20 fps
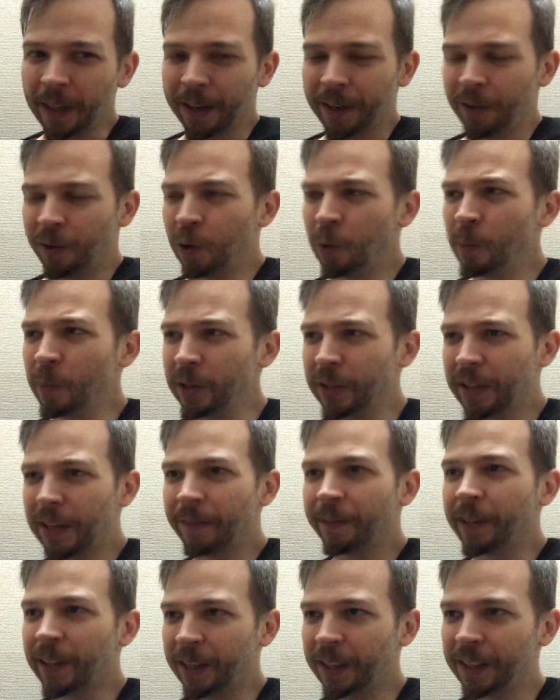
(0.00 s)
that almost
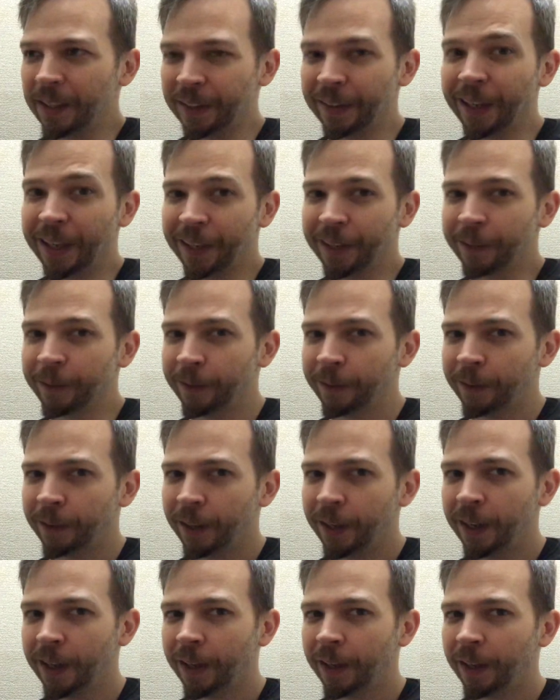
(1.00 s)
everything is not,
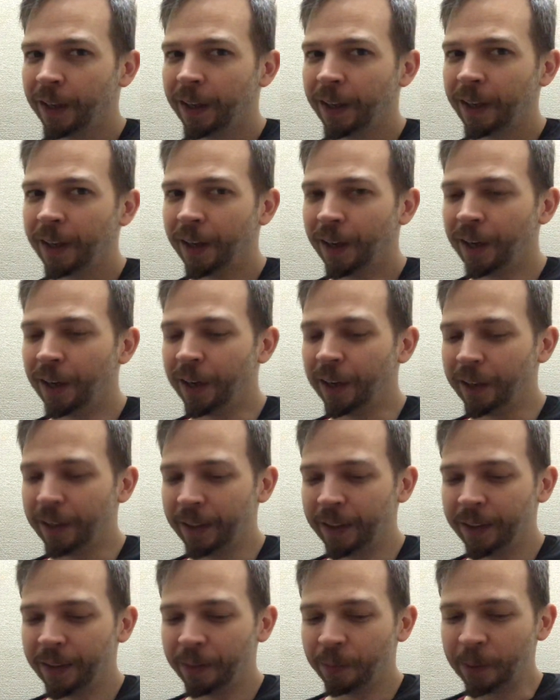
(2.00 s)

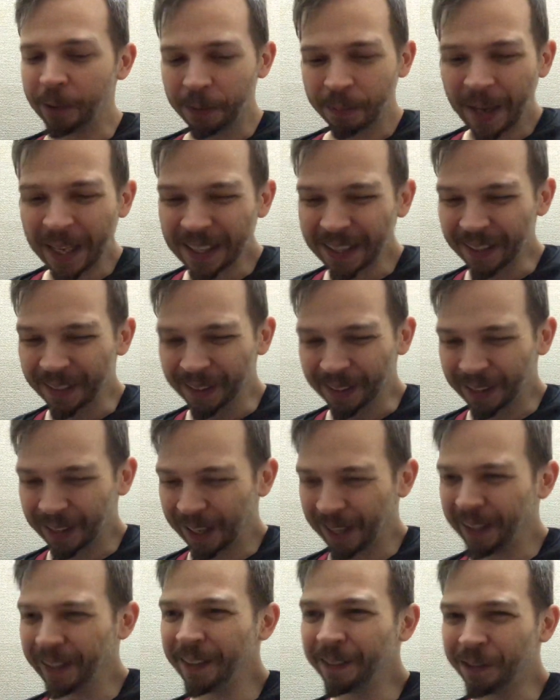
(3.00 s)
which makes it
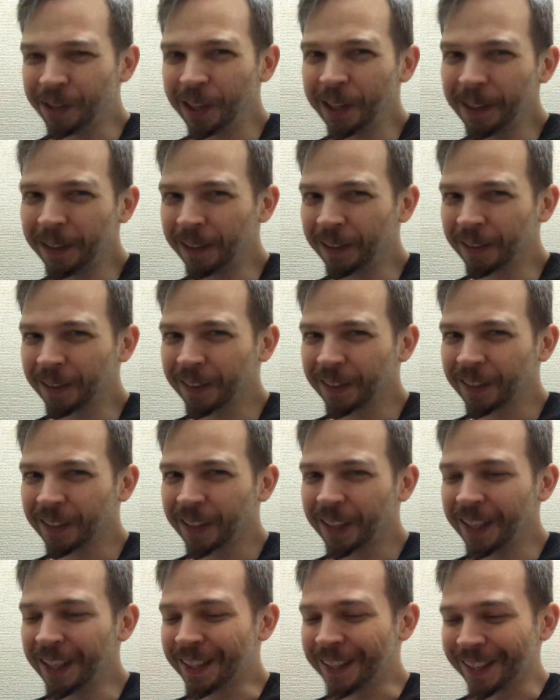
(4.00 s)
kind of genius.
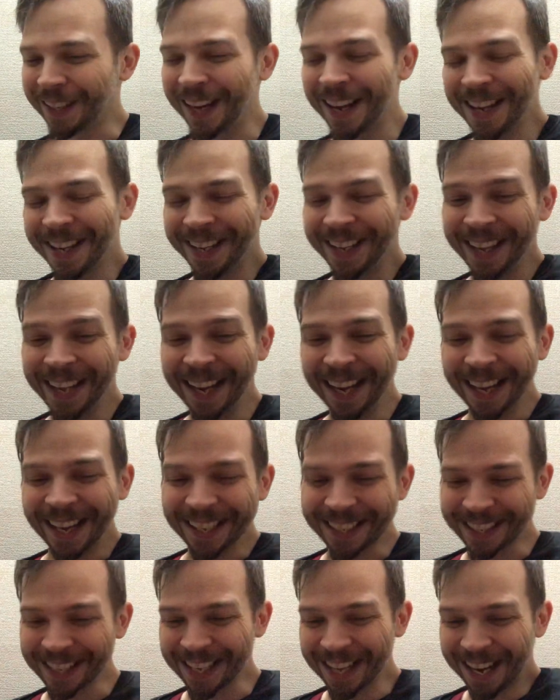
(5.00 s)
It's
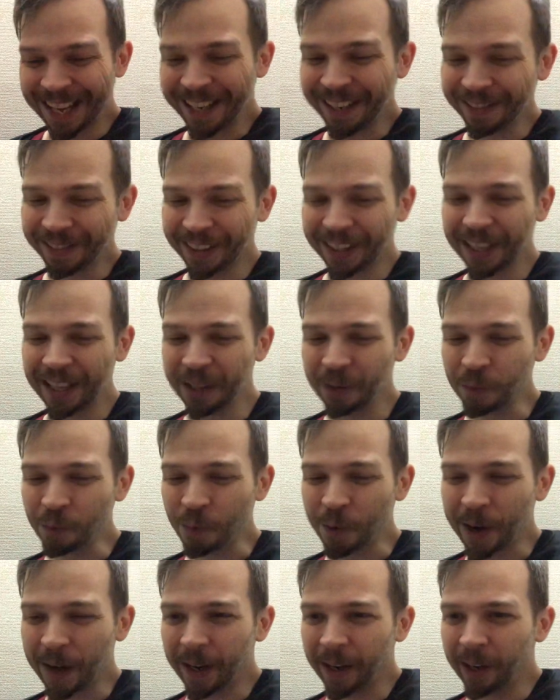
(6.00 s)
it's the kind of
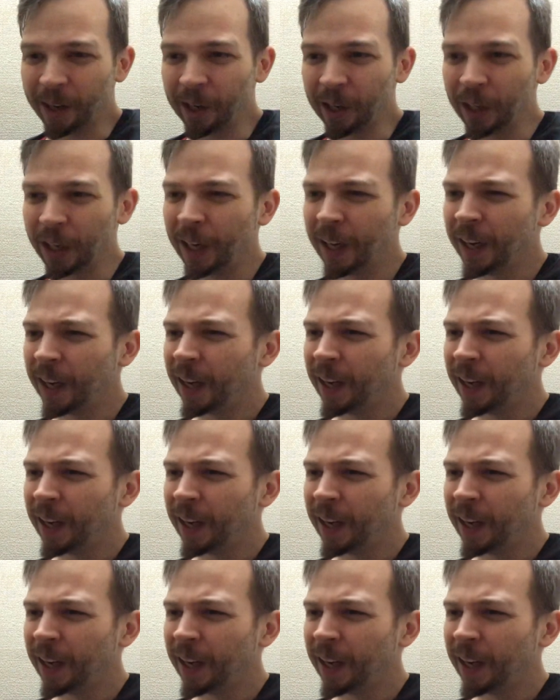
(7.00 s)
thing where